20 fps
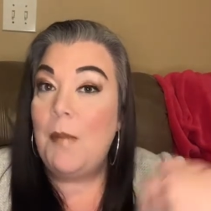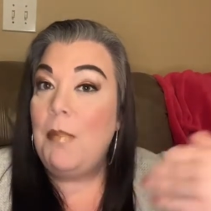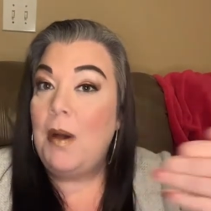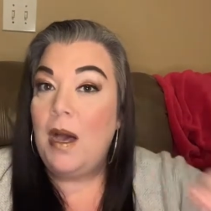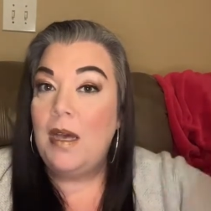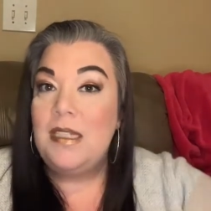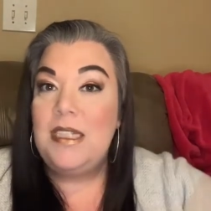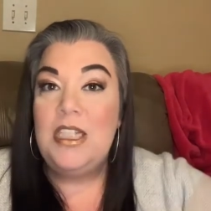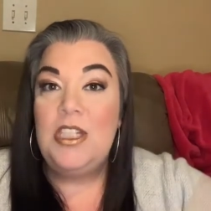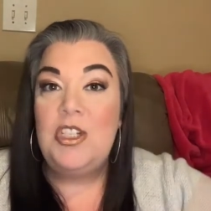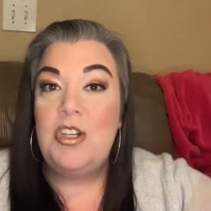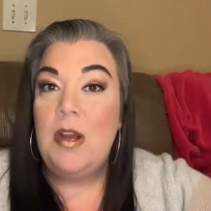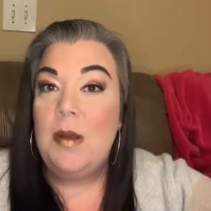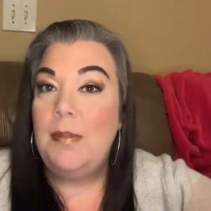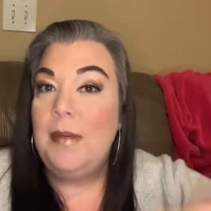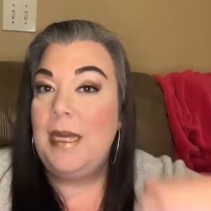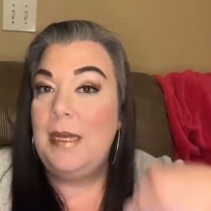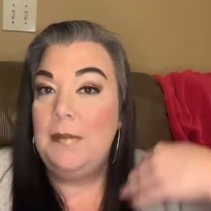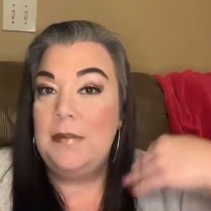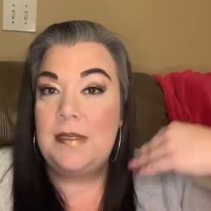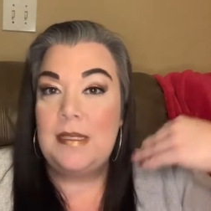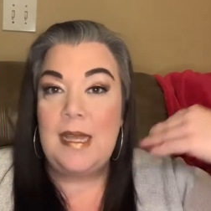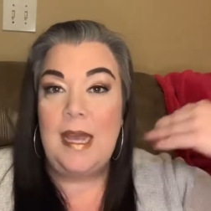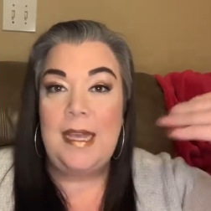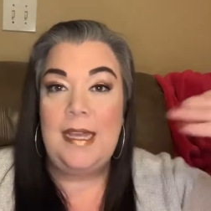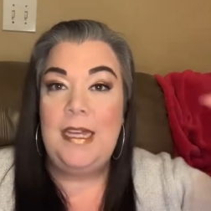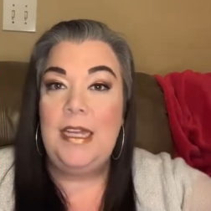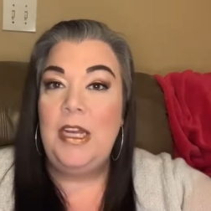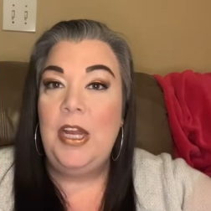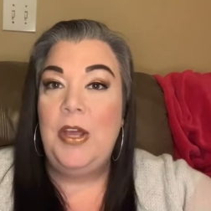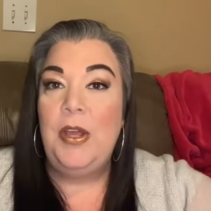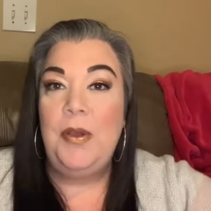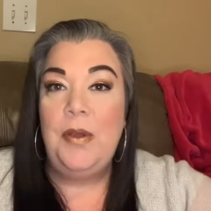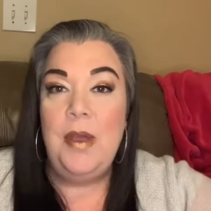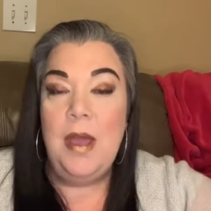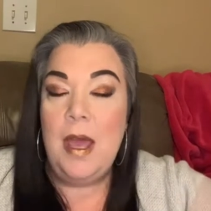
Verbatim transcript: BoxyCharm keeps like, you know,